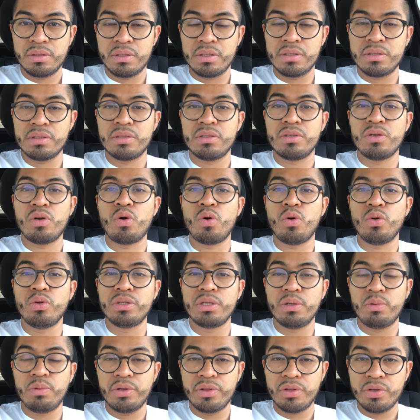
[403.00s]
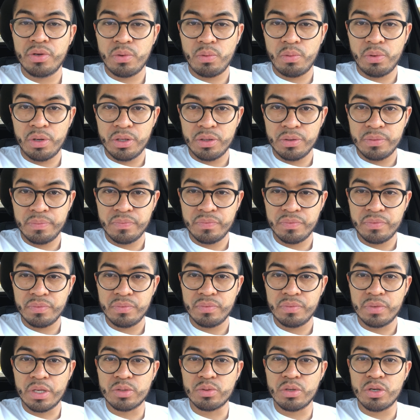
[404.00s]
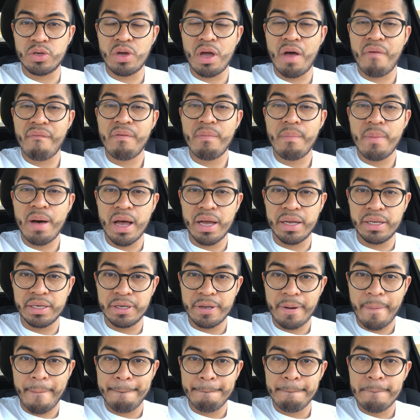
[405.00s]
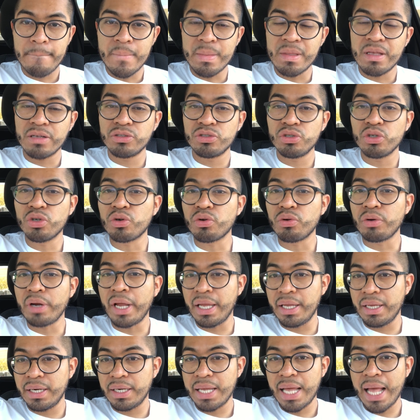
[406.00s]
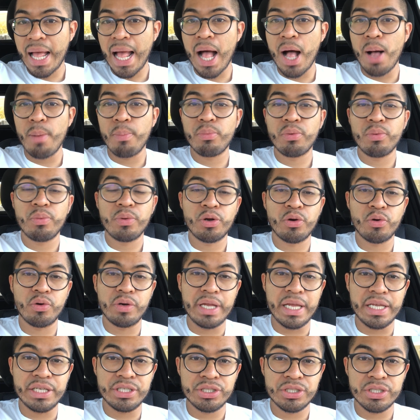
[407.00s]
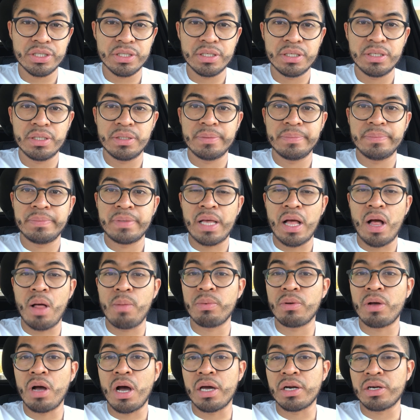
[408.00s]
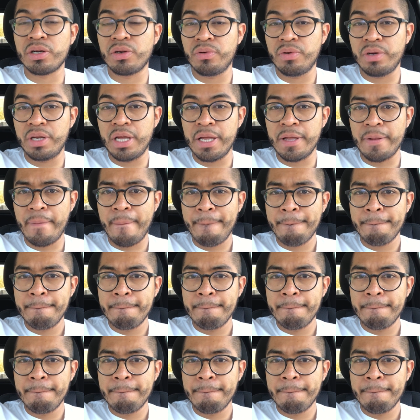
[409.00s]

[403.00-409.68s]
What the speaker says: just hold it with your will. That's why you have a mind, to create, help creation, help God create.